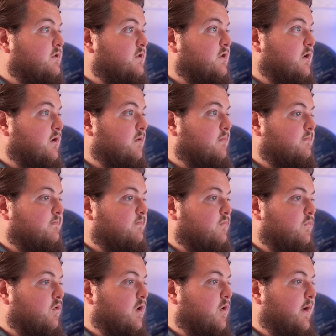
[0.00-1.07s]
So
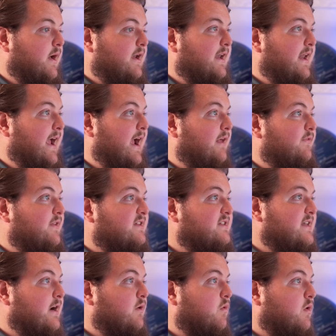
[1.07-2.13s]
we'll go ahead and add
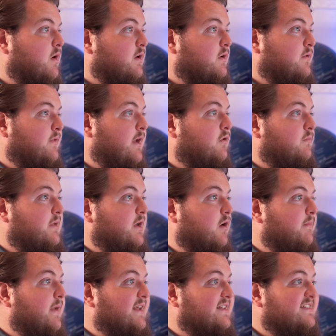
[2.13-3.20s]
this network. That'll be
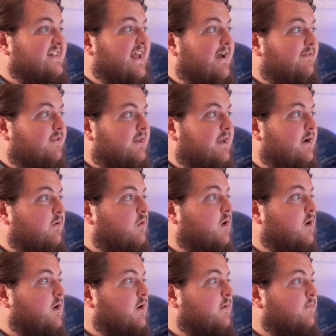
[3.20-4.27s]
our main staffing
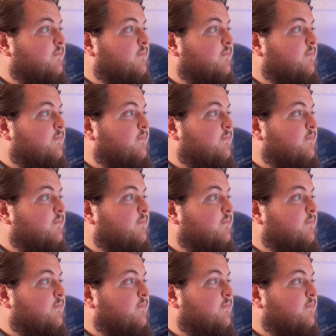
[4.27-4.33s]
network.